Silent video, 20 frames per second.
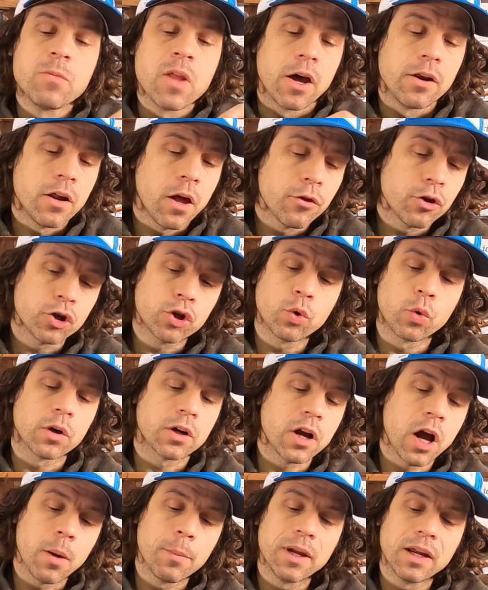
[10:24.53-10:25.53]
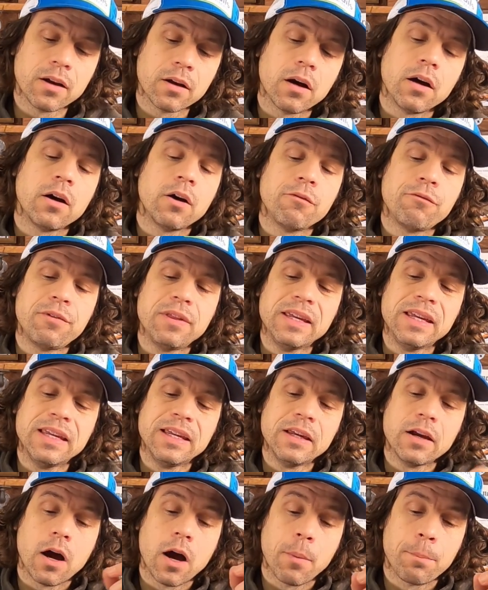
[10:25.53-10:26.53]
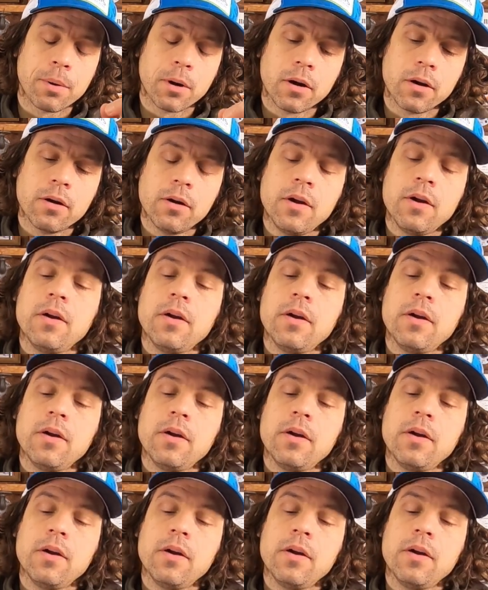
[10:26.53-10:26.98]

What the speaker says: Another shortcoming of the upper.